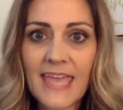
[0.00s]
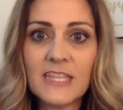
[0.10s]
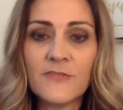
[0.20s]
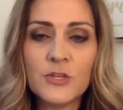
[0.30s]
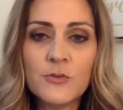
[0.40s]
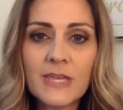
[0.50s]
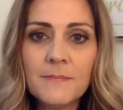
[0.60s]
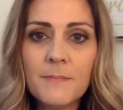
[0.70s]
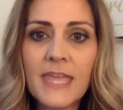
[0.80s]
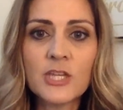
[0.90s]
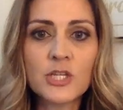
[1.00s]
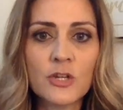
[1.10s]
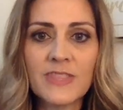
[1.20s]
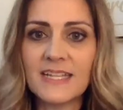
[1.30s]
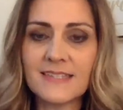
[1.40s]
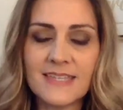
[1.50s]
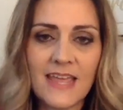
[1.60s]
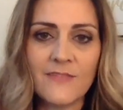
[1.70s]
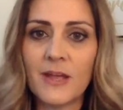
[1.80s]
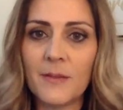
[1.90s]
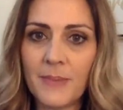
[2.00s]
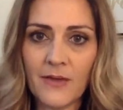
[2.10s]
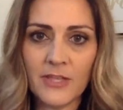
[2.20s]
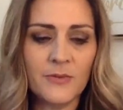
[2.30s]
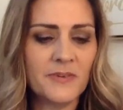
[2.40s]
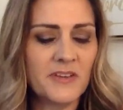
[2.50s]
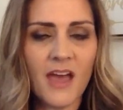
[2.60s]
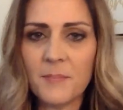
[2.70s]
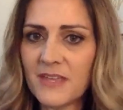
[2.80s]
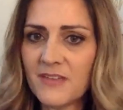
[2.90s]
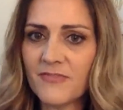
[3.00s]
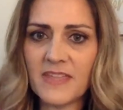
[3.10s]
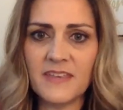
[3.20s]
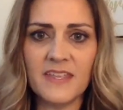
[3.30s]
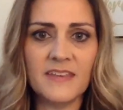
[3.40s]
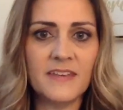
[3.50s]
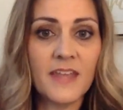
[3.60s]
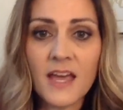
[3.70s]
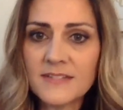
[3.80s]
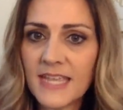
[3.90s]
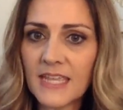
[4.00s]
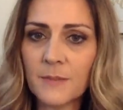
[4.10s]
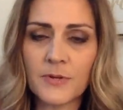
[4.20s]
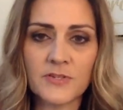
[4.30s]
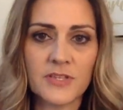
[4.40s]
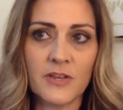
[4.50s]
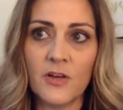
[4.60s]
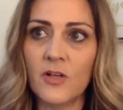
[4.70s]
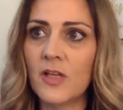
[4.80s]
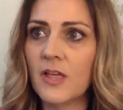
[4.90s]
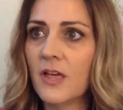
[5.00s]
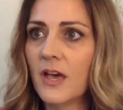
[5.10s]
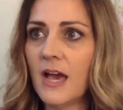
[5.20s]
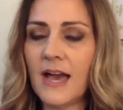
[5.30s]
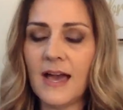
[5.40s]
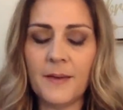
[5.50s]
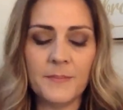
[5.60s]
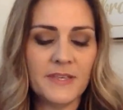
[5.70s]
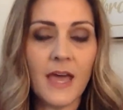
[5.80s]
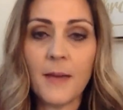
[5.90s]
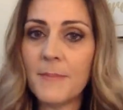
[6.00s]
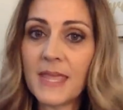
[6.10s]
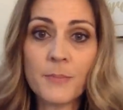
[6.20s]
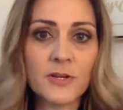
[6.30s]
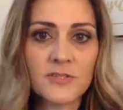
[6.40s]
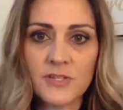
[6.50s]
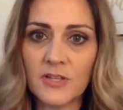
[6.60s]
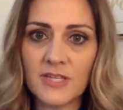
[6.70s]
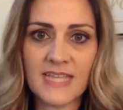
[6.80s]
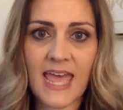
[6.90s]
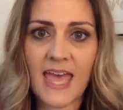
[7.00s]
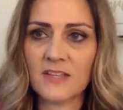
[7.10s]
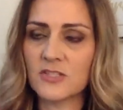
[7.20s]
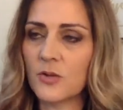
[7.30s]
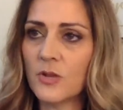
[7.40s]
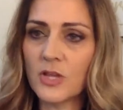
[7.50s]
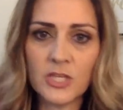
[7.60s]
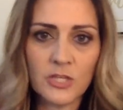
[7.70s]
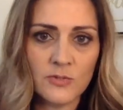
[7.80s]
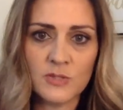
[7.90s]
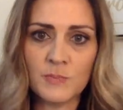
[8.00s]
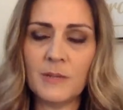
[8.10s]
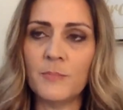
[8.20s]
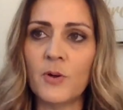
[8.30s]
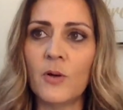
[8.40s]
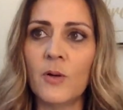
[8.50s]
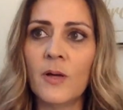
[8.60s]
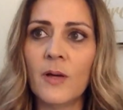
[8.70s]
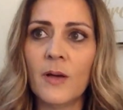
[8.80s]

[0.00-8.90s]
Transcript: And if you can make sure that it's never about you, not be offended, not take it personal, not make personal attacks, don't accuse people,